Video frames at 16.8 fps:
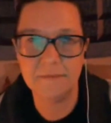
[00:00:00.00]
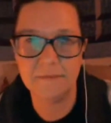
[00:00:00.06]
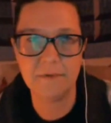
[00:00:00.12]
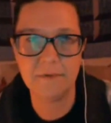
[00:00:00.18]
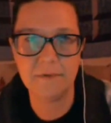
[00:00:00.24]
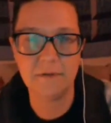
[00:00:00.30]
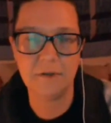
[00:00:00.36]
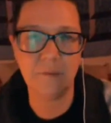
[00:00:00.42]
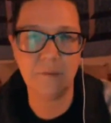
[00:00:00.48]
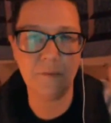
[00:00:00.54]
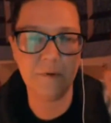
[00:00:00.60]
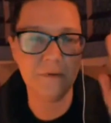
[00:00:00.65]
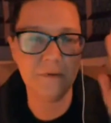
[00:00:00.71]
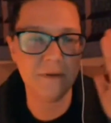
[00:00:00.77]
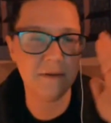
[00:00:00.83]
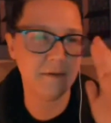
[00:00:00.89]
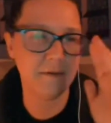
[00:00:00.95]
You know,
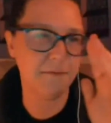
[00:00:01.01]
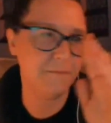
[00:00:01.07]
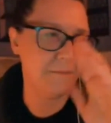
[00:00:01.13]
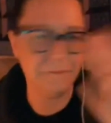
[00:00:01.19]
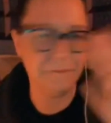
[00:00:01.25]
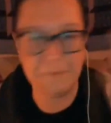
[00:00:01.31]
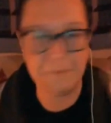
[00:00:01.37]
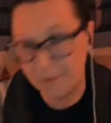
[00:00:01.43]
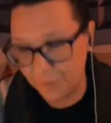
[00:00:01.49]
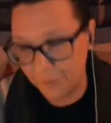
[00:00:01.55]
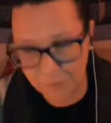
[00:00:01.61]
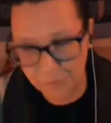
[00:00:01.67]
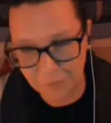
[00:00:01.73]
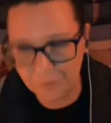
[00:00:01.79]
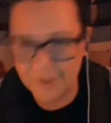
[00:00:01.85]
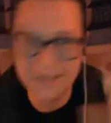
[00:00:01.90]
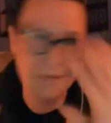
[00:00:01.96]
the people
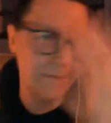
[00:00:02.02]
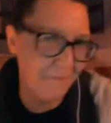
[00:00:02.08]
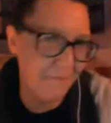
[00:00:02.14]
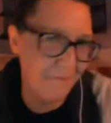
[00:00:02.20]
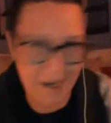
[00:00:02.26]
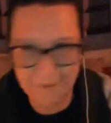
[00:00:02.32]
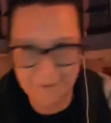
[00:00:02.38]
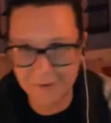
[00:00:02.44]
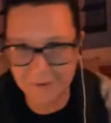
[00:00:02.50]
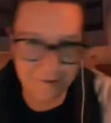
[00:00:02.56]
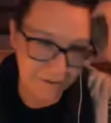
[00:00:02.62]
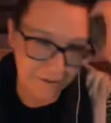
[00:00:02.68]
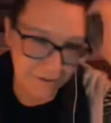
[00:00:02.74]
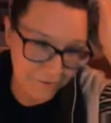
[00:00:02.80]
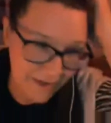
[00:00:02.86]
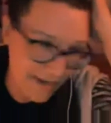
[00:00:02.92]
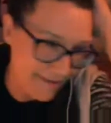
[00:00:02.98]
who read the Bible
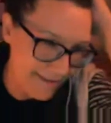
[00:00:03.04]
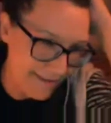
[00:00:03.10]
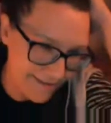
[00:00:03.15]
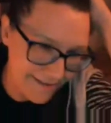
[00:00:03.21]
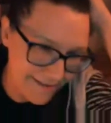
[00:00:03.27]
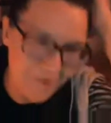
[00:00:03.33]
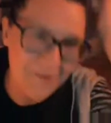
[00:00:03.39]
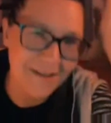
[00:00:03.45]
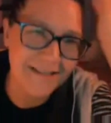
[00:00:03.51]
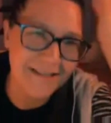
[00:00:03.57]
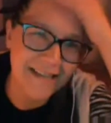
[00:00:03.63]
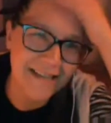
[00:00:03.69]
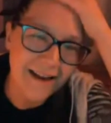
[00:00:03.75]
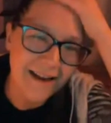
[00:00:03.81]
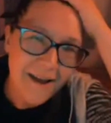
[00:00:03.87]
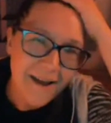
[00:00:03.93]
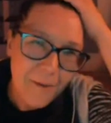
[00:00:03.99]
and atheists know this,
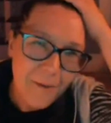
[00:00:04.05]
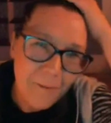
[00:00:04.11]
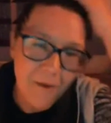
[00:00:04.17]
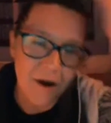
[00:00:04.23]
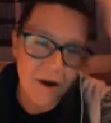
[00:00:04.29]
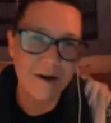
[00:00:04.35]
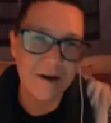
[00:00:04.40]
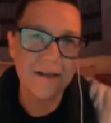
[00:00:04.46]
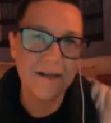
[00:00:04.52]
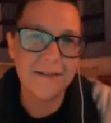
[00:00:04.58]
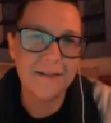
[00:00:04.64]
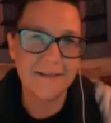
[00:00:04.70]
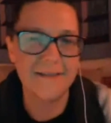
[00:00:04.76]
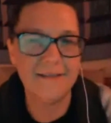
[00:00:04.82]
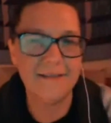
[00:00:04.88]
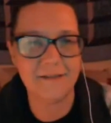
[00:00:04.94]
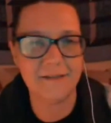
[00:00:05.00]
that Mark
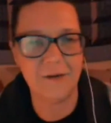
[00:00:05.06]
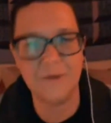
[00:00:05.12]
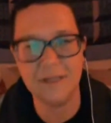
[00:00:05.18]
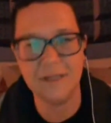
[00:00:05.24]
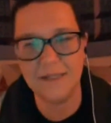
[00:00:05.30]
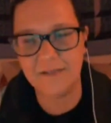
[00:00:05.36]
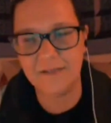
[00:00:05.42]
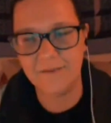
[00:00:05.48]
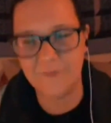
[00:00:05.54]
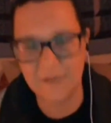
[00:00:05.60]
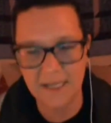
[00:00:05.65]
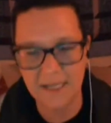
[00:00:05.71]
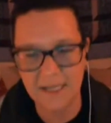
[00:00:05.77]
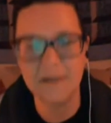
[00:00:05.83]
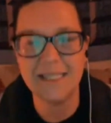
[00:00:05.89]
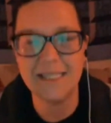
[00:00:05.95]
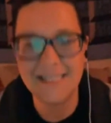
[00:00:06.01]
doesn't start with a
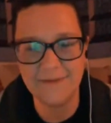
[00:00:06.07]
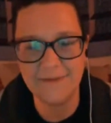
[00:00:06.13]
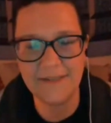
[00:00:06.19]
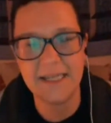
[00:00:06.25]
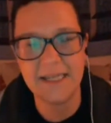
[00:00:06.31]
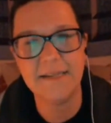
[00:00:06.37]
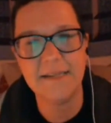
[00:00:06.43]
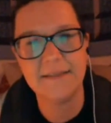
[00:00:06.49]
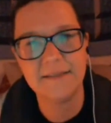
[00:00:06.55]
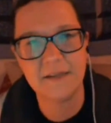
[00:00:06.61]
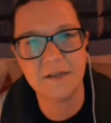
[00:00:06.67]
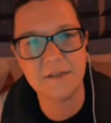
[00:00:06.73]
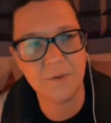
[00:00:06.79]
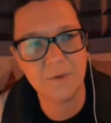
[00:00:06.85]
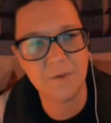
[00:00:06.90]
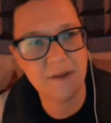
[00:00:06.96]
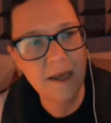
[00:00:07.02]
nativity. It
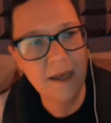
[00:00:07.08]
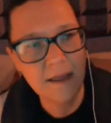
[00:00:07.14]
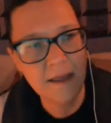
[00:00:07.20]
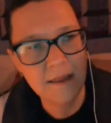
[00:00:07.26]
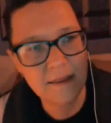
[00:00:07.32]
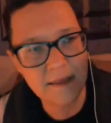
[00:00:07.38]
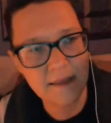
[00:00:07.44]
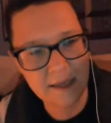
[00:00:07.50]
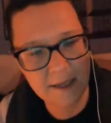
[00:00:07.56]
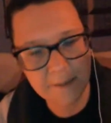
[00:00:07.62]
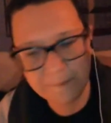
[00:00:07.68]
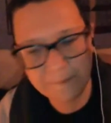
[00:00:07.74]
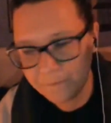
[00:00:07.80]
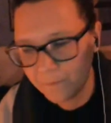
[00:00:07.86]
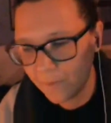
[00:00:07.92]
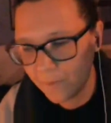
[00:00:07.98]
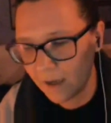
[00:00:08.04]
starts with the
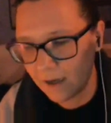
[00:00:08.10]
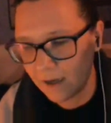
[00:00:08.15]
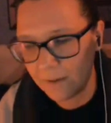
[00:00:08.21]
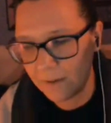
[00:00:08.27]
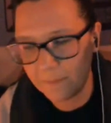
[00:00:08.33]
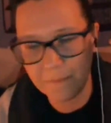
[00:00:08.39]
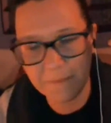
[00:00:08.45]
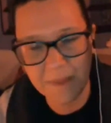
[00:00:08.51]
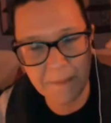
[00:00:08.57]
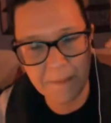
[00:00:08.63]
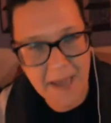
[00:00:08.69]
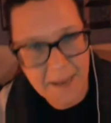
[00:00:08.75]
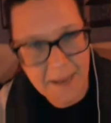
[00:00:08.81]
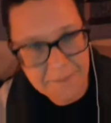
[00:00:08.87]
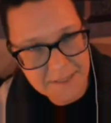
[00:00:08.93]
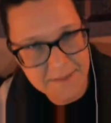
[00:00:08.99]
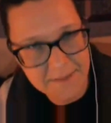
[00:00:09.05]

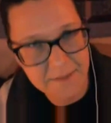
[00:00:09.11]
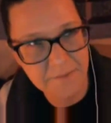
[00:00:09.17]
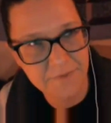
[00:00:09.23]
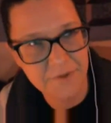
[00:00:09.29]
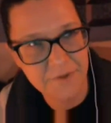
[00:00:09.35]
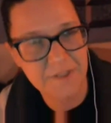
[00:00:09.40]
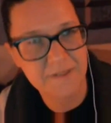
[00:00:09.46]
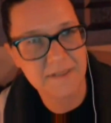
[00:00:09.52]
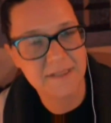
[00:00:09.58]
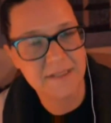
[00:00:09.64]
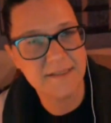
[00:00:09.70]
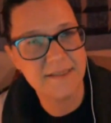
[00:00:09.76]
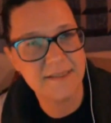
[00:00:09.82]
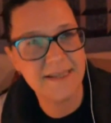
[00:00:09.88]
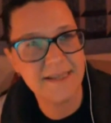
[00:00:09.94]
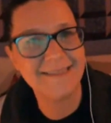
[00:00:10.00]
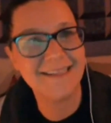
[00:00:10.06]
baptism of Jesus.
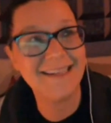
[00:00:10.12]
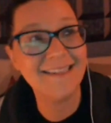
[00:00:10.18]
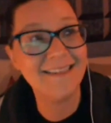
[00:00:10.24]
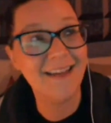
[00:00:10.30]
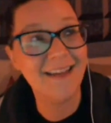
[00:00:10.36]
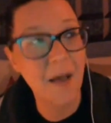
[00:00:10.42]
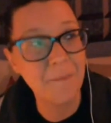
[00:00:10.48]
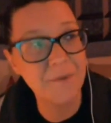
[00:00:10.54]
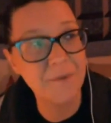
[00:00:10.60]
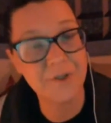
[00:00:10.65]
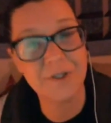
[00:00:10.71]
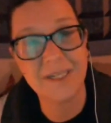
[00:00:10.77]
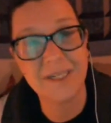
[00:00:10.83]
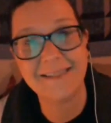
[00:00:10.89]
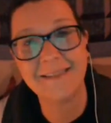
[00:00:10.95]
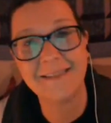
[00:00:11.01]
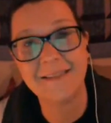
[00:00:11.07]
And that's an
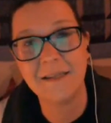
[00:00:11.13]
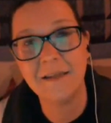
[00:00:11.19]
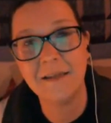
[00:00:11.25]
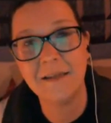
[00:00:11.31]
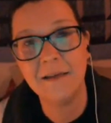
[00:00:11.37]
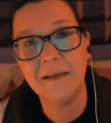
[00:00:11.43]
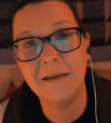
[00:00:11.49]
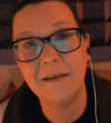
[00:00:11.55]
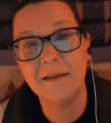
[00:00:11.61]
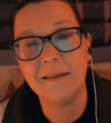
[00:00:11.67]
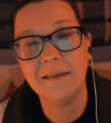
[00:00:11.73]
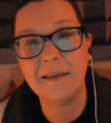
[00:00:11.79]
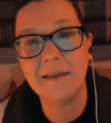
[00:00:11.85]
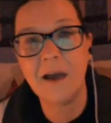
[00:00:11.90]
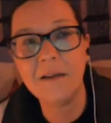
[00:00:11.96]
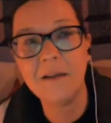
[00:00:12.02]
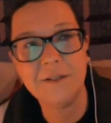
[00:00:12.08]
adoptionist
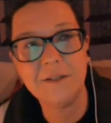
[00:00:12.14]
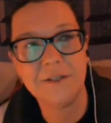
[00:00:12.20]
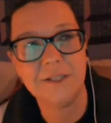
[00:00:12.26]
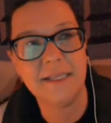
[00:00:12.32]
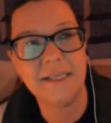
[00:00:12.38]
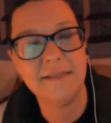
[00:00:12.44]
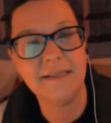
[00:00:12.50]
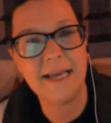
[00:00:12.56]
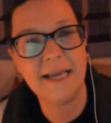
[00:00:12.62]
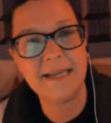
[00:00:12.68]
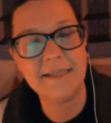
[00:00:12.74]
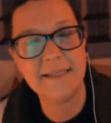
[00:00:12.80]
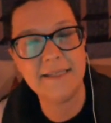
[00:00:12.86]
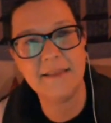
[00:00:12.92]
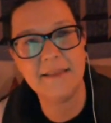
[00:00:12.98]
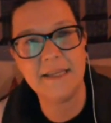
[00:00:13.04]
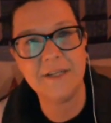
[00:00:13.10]
theology, the
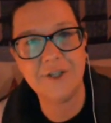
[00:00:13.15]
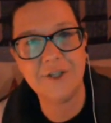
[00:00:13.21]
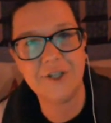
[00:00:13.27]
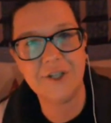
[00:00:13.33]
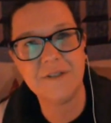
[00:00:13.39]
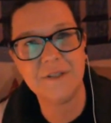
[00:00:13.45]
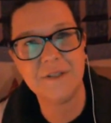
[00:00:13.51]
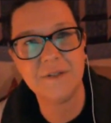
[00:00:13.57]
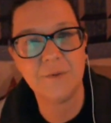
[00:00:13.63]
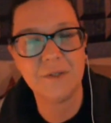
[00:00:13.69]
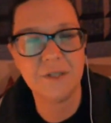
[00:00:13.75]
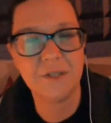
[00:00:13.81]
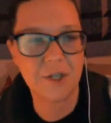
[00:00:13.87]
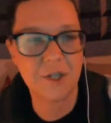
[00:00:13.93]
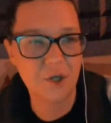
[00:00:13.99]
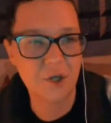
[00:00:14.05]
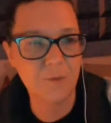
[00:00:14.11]
idea that Jesus was a
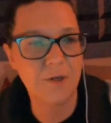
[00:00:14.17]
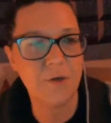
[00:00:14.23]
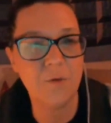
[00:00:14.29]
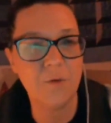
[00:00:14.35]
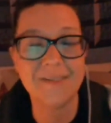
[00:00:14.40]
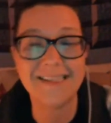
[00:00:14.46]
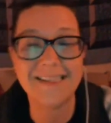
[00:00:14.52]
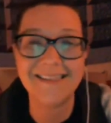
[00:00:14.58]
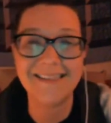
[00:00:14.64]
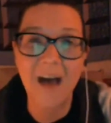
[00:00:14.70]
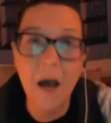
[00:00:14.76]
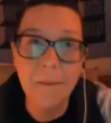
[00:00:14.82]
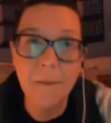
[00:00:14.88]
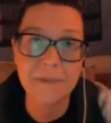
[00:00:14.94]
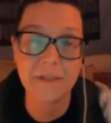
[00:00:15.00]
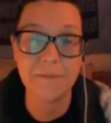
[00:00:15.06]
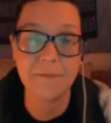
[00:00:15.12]
human who was
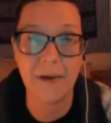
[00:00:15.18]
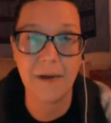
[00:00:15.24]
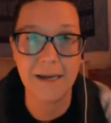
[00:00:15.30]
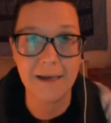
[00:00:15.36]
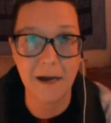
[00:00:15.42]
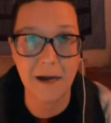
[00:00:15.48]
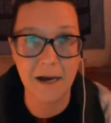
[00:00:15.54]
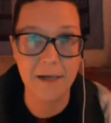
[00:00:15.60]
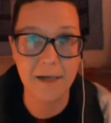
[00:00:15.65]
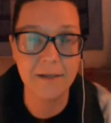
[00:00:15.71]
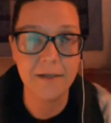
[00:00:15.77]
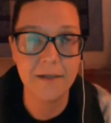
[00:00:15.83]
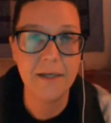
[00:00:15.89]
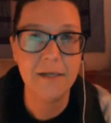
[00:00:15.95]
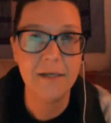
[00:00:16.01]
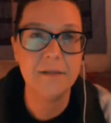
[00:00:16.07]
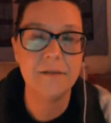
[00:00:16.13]
adopted by God
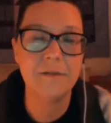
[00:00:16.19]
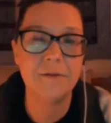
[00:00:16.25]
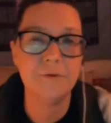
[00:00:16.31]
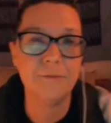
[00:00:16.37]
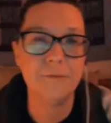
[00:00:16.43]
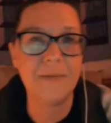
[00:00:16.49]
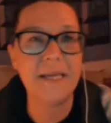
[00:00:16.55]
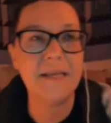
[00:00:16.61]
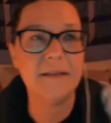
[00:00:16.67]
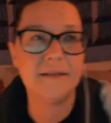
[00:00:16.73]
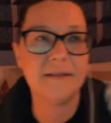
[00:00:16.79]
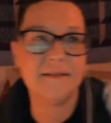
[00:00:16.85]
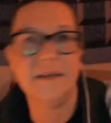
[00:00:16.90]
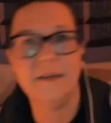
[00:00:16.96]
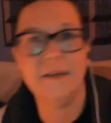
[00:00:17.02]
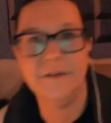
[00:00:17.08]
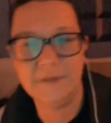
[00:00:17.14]
to be the
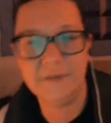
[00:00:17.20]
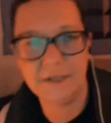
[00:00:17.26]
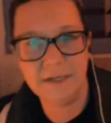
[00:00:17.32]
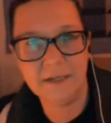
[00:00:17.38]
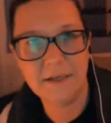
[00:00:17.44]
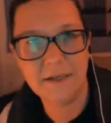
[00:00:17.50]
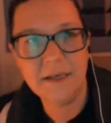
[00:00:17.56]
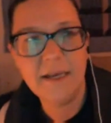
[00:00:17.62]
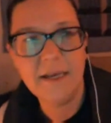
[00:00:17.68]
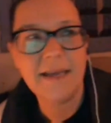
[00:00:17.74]
Son of God.